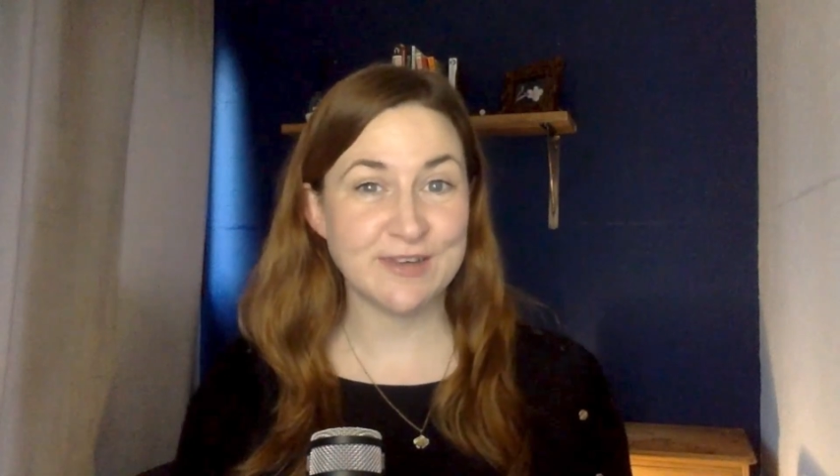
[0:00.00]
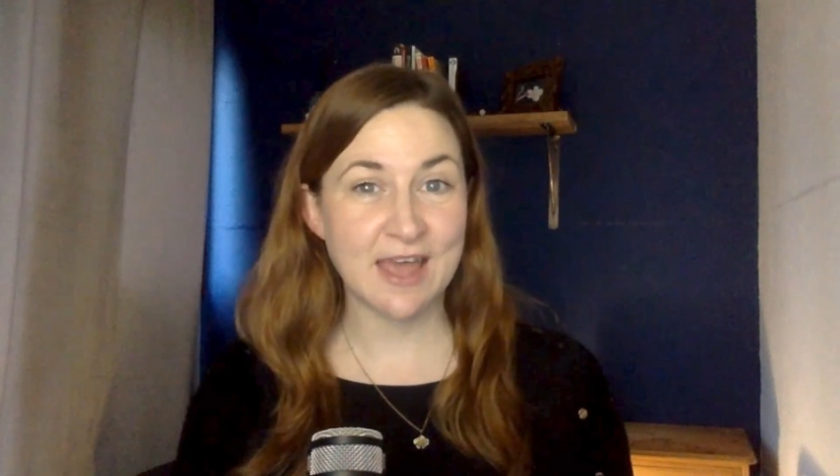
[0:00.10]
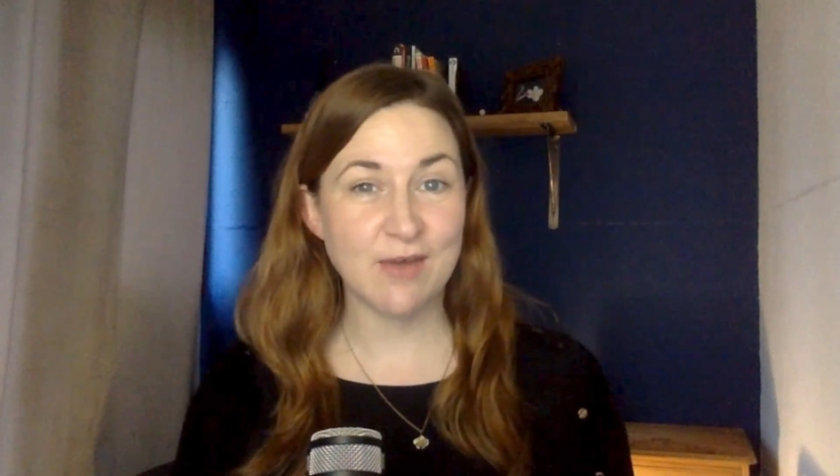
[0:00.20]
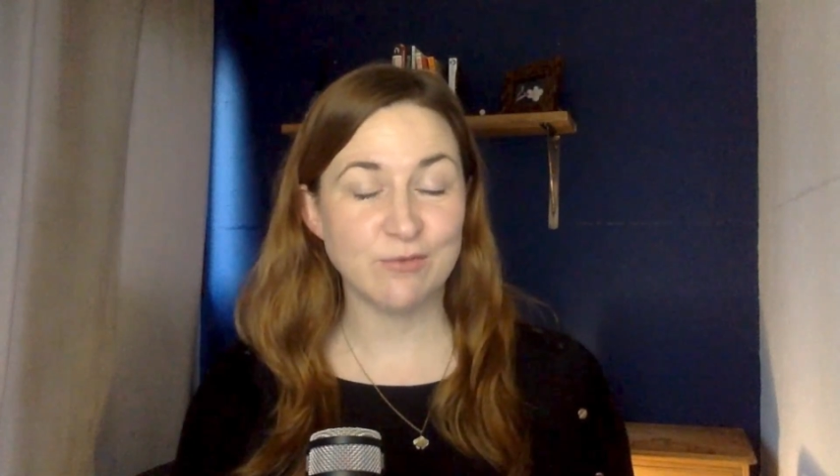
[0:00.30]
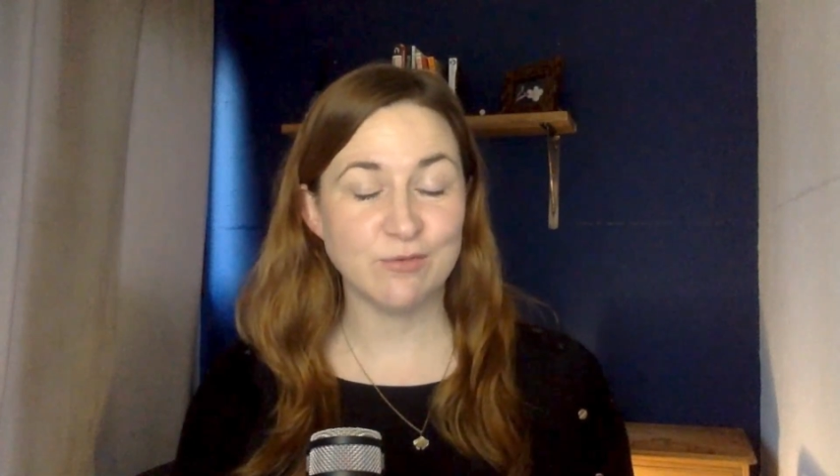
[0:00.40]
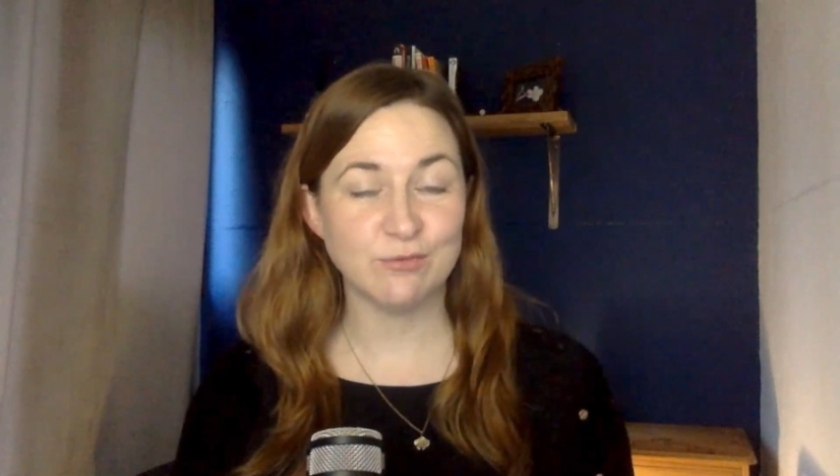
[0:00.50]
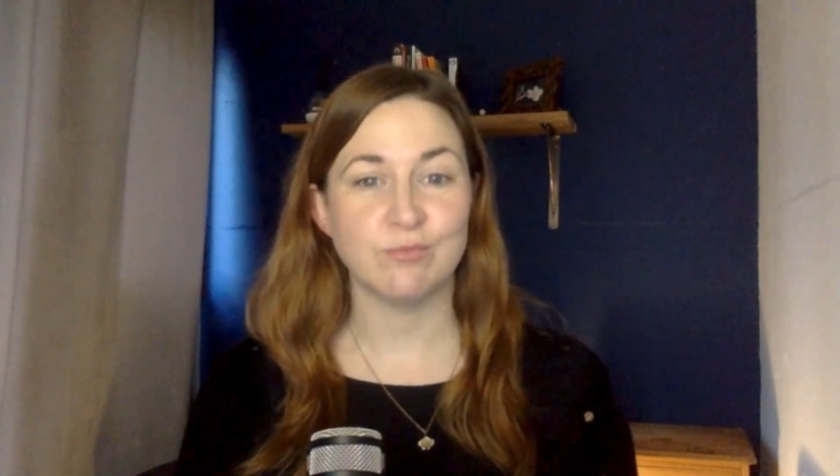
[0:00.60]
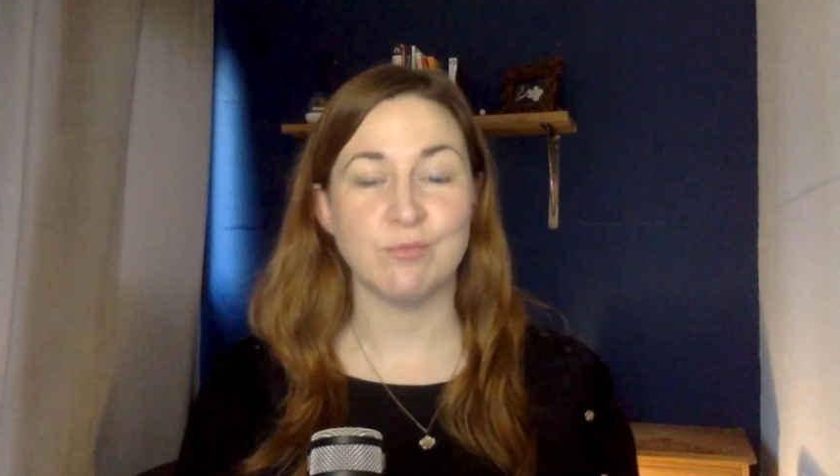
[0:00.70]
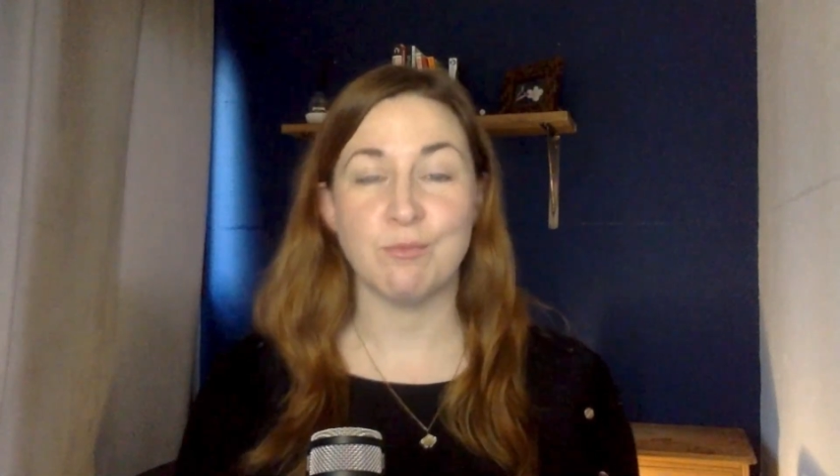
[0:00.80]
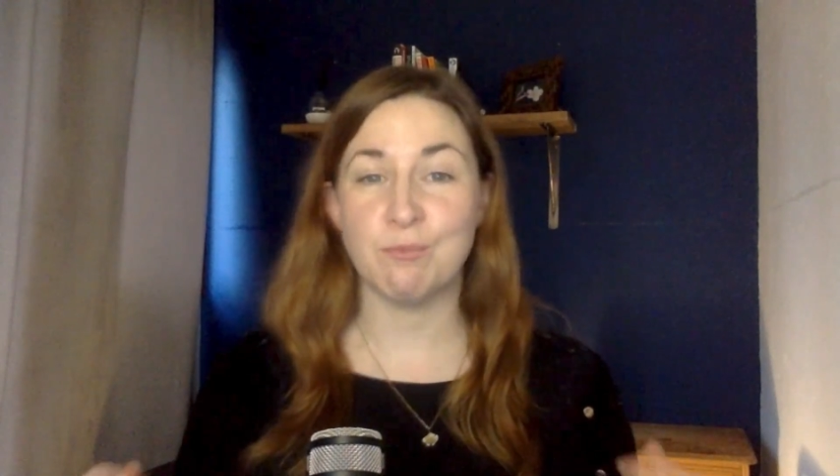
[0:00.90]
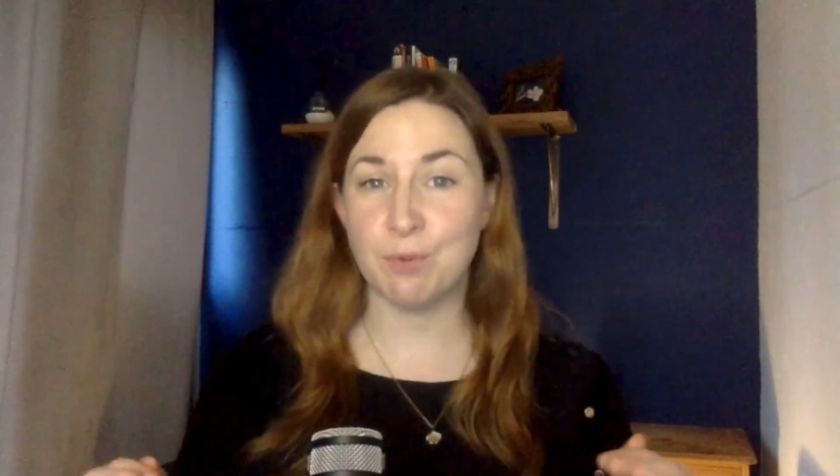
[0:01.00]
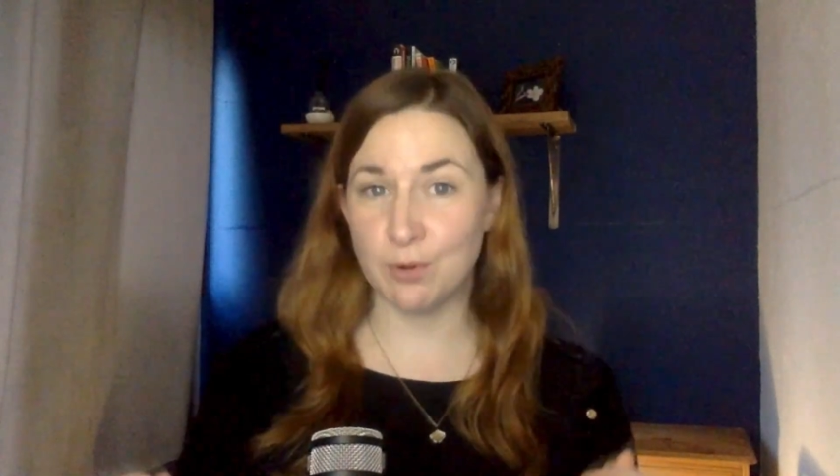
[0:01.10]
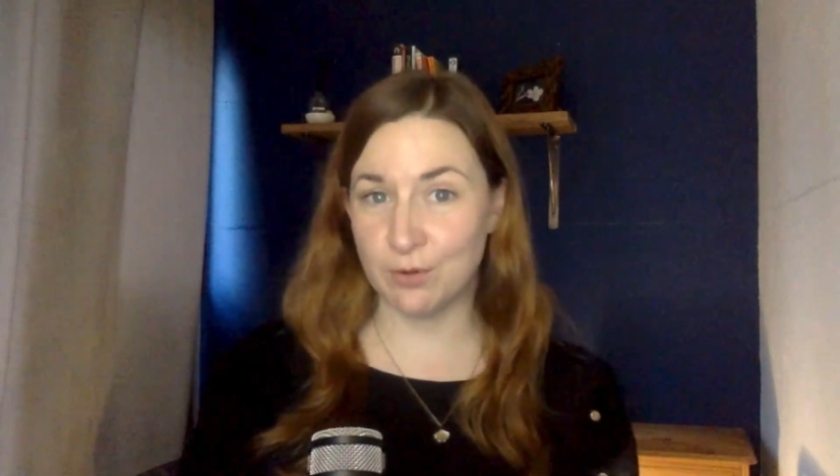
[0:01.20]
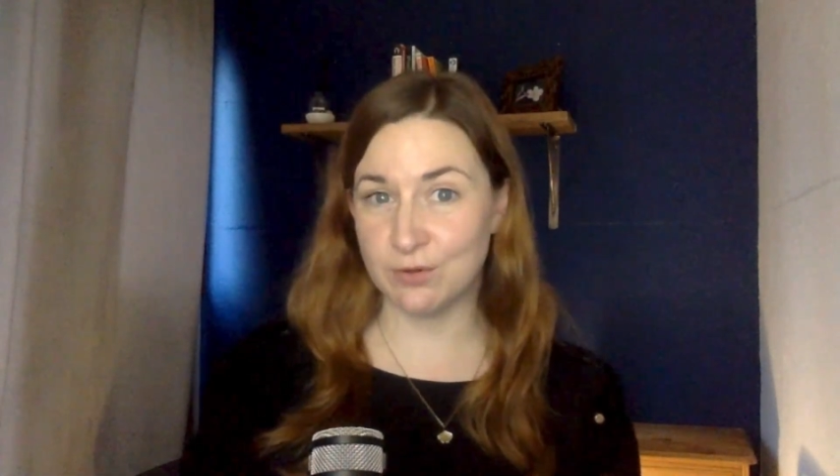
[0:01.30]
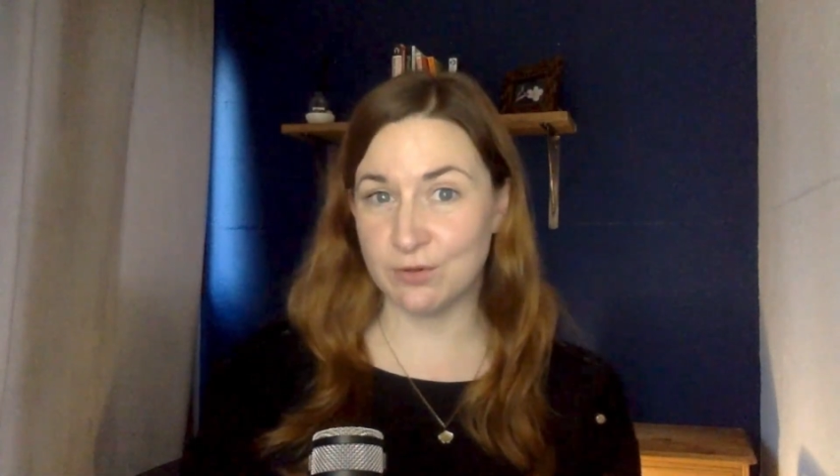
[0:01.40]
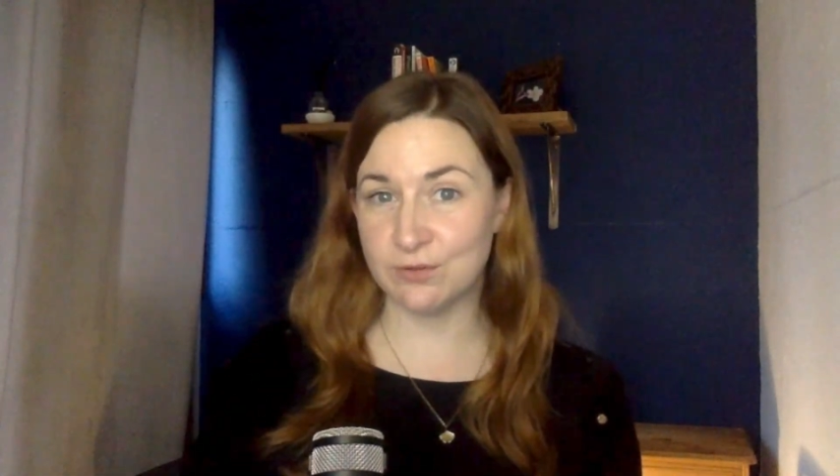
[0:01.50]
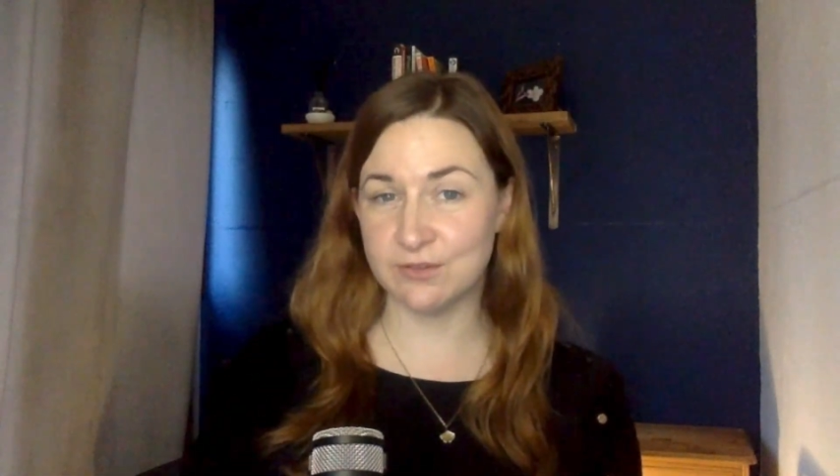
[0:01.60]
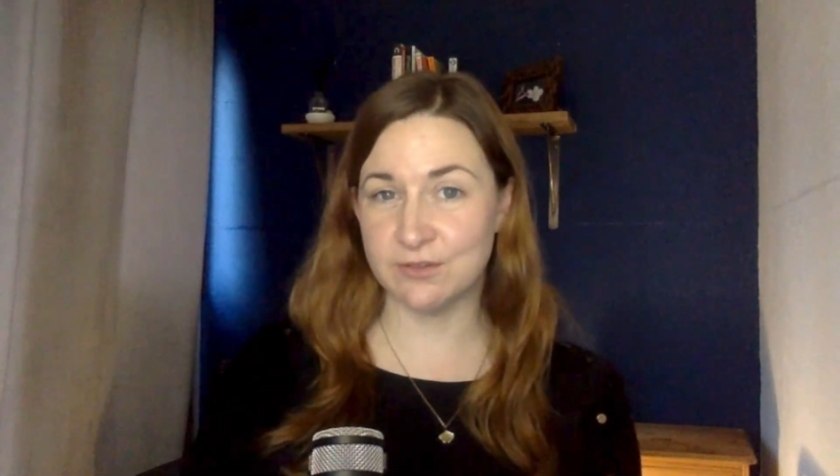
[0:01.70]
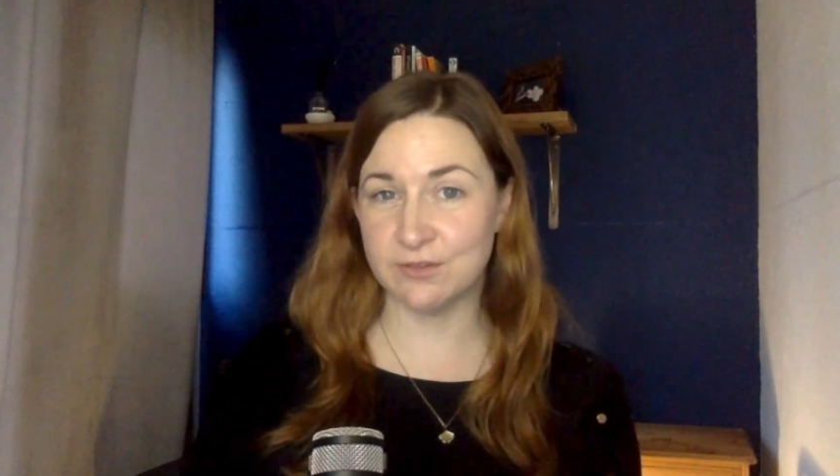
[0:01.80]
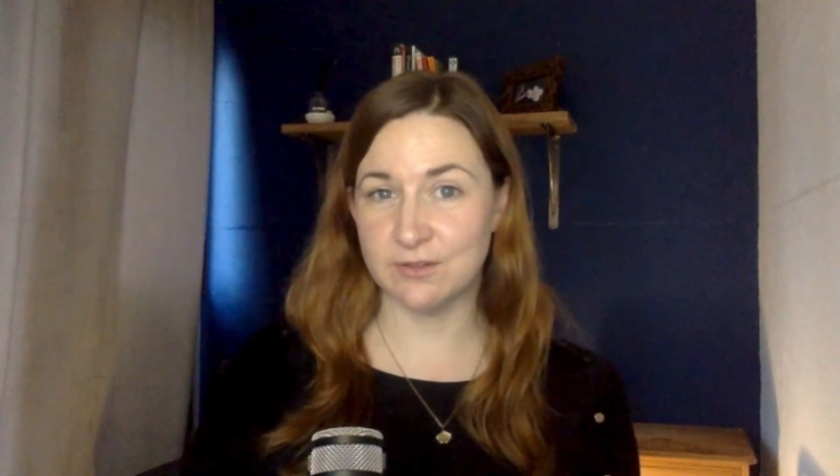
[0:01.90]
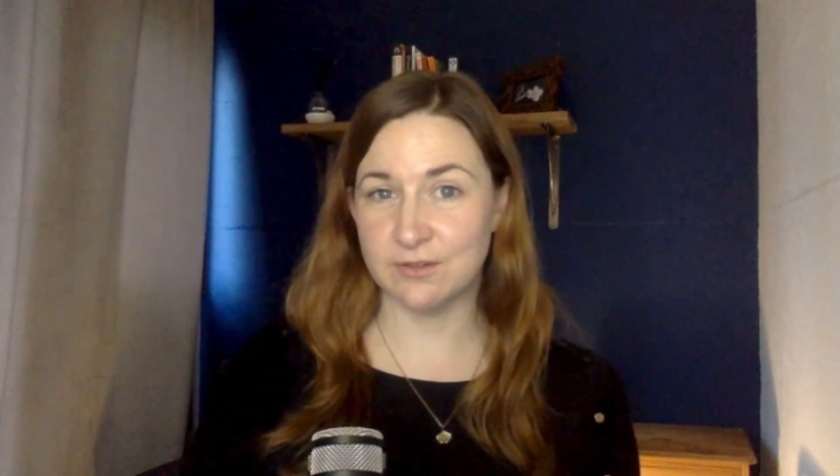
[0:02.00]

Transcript: down, pause,